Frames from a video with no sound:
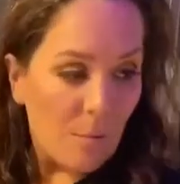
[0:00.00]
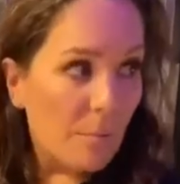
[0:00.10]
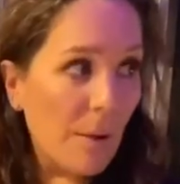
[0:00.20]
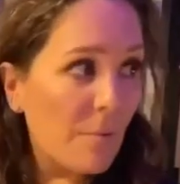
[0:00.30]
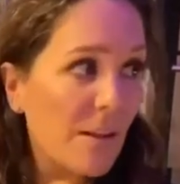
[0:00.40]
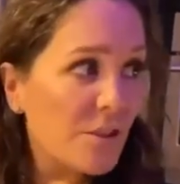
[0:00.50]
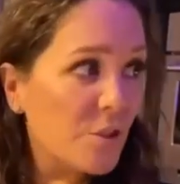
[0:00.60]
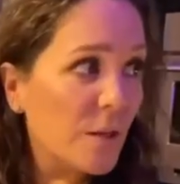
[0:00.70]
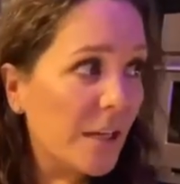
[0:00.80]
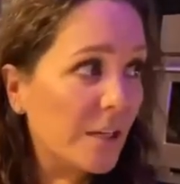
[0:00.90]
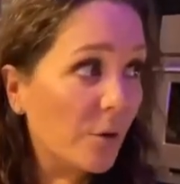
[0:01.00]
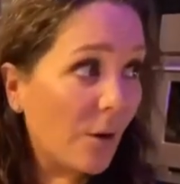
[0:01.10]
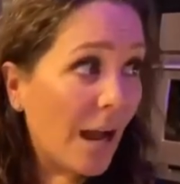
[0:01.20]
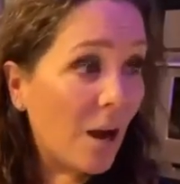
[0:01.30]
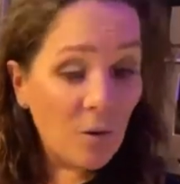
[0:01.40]
pepper that you can
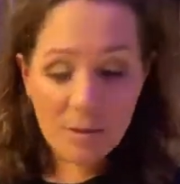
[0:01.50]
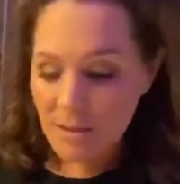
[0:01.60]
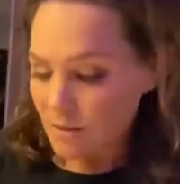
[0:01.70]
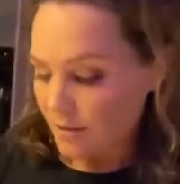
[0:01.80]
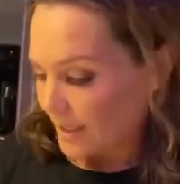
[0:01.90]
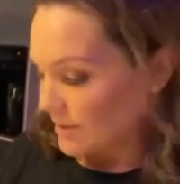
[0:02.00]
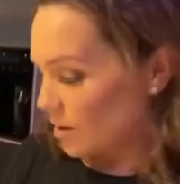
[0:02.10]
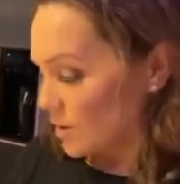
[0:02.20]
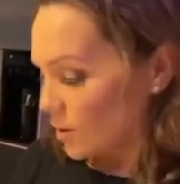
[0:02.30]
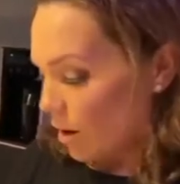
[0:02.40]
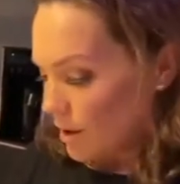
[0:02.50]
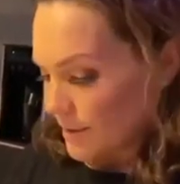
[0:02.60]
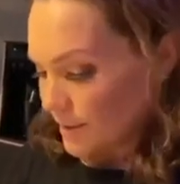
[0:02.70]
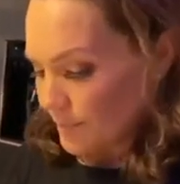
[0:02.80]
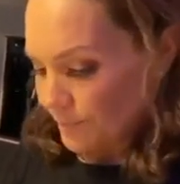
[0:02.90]
ground, that's also awesome.